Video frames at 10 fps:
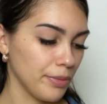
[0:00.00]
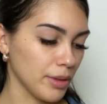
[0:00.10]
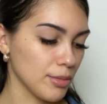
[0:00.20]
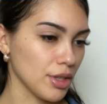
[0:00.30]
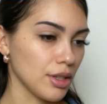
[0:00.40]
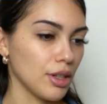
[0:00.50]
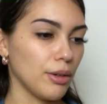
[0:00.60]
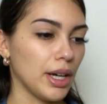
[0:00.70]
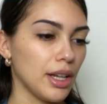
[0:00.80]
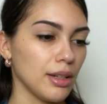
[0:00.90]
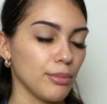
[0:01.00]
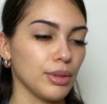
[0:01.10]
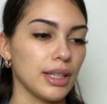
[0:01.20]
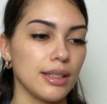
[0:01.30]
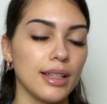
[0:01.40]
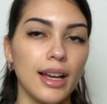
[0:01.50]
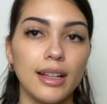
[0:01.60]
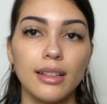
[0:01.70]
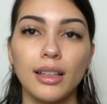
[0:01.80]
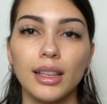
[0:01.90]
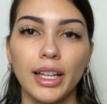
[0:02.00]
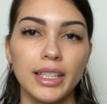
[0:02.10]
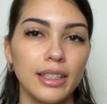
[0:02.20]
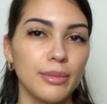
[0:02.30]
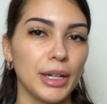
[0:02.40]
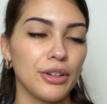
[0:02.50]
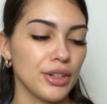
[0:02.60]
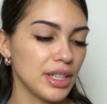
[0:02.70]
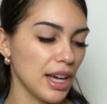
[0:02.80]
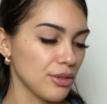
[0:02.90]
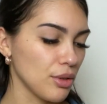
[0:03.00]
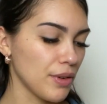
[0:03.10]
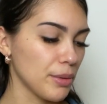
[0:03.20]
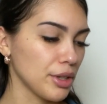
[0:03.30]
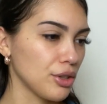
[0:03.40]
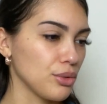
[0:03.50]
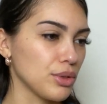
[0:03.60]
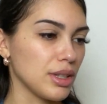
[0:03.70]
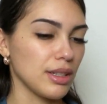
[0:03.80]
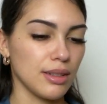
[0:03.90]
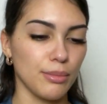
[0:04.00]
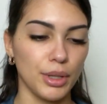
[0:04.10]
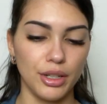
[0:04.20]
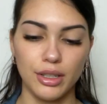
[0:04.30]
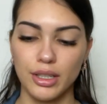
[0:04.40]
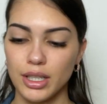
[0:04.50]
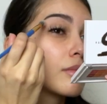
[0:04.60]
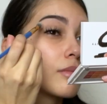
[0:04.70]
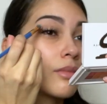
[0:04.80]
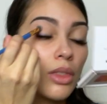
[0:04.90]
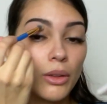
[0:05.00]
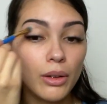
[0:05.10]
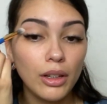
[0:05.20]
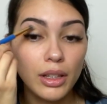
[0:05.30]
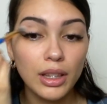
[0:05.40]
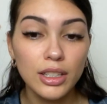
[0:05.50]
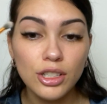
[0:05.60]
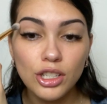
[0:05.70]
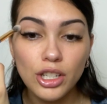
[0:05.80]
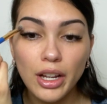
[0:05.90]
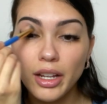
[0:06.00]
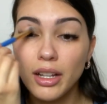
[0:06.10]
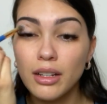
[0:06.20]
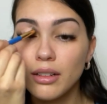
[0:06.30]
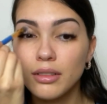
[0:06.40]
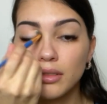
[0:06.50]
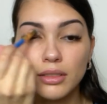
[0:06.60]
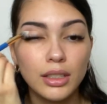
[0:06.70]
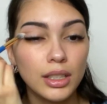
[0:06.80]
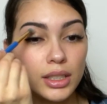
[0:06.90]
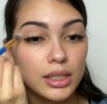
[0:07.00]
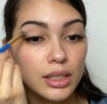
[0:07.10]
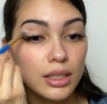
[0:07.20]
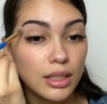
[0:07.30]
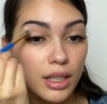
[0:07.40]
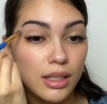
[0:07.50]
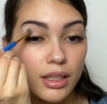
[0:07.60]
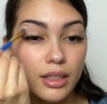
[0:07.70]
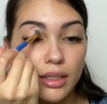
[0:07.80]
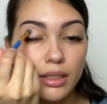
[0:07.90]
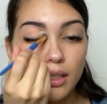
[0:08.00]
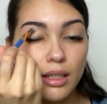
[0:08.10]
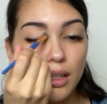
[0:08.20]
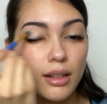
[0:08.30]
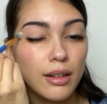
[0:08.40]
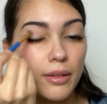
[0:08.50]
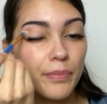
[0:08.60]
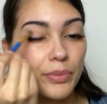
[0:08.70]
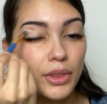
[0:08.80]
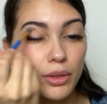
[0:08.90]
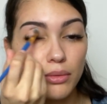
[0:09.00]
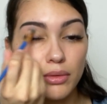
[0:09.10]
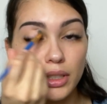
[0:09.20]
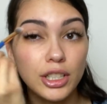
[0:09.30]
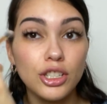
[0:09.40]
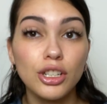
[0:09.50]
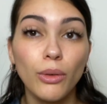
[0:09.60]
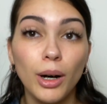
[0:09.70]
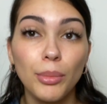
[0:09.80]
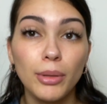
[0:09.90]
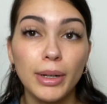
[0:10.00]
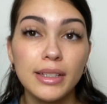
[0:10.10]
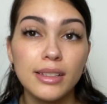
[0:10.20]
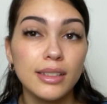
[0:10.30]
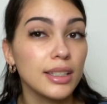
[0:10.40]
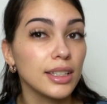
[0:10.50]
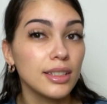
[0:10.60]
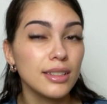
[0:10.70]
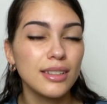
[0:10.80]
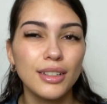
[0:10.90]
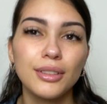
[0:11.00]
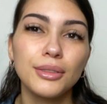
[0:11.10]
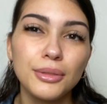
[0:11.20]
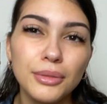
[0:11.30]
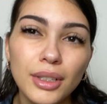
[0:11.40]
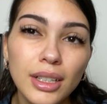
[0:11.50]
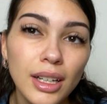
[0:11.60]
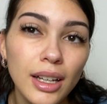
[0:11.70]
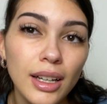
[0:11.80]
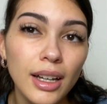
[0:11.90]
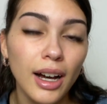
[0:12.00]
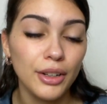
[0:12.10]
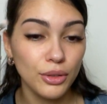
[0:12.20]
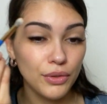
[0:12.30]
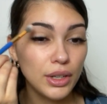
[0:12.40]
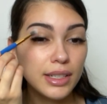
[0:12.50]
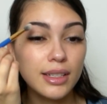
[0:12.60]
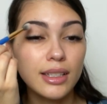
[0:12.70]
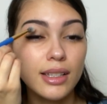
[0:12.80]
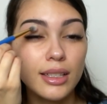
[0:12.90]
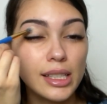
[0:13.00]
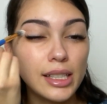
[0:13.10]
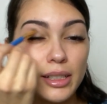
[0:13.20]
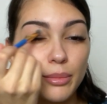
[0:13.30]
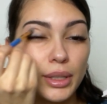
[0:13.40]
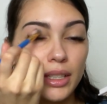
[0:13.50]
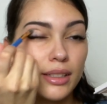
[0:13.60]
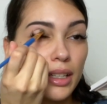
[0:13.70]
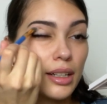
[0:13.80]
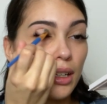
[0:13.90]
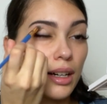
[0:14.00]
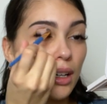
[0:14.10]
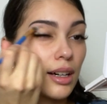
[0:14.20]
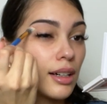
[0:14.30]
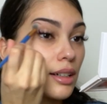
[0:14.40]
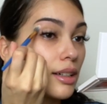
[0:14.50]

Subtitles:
I'm just gonna go ahead and place that lightly in my crease. I don't know if I wanna use this mirror. This shade doesn't really show up on my skin tone. I don't know if you guys can see it, but it's like not,